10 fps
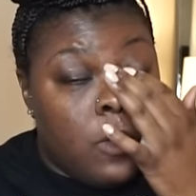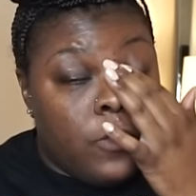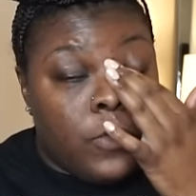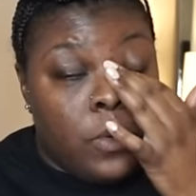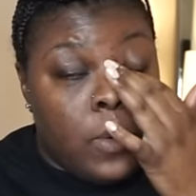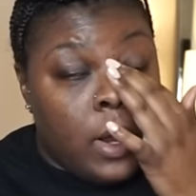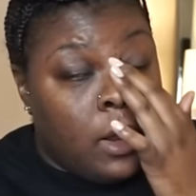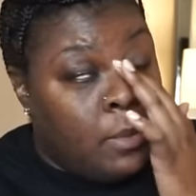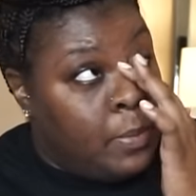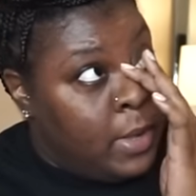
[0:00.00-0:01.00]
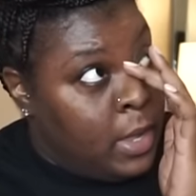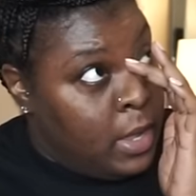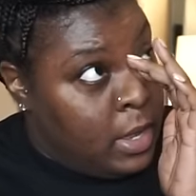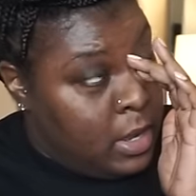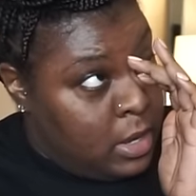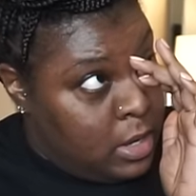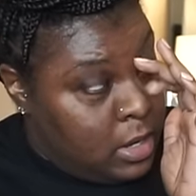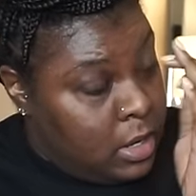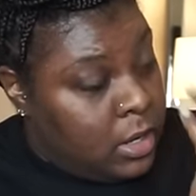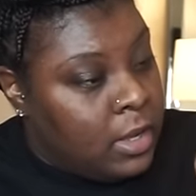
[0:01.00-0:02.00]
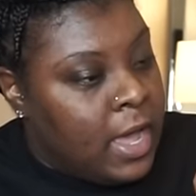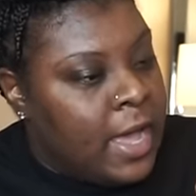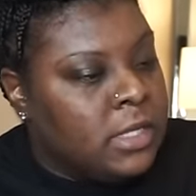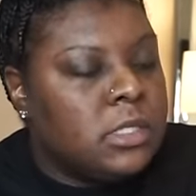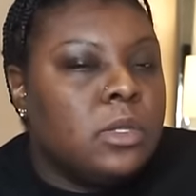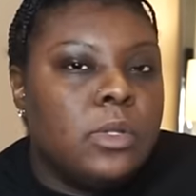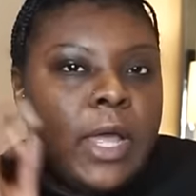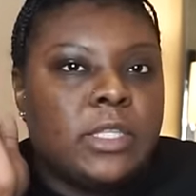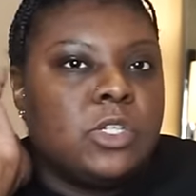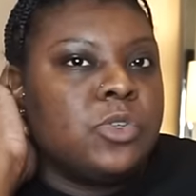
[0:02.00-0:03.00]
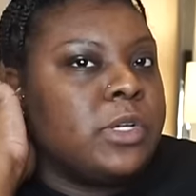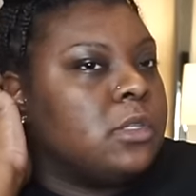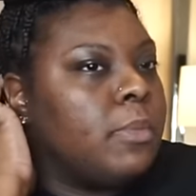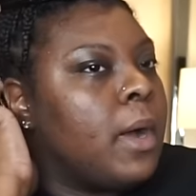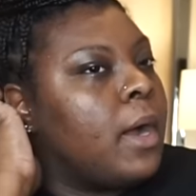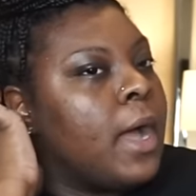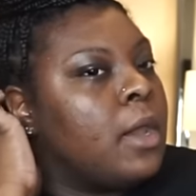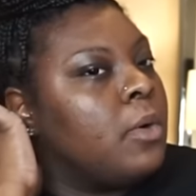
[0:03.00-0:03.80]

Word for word: for work, but I still like to dress the part.